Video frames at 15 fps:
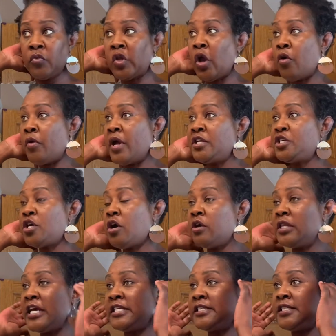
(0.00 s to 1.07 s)
All right, y'all,
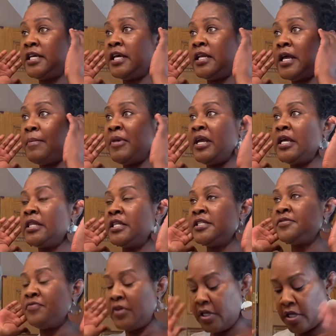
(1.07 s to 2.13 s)
that's it. I'm gonna end this
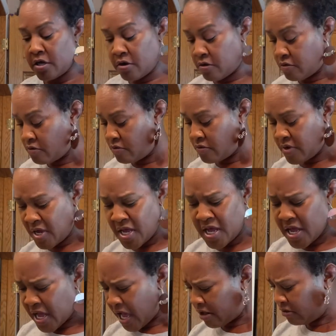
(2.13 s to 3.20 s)
video.
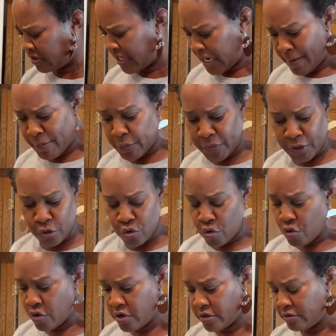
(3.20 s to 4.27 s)
I don't think I'm gonna
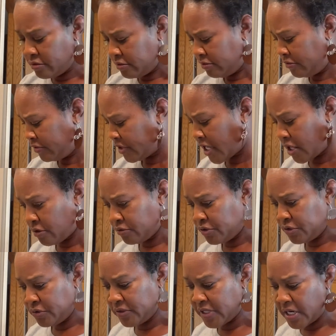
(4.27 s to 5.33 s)
record Taco
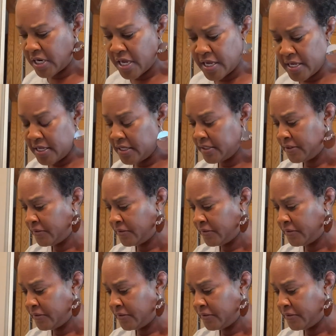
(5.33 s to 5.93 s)
Tuesday night.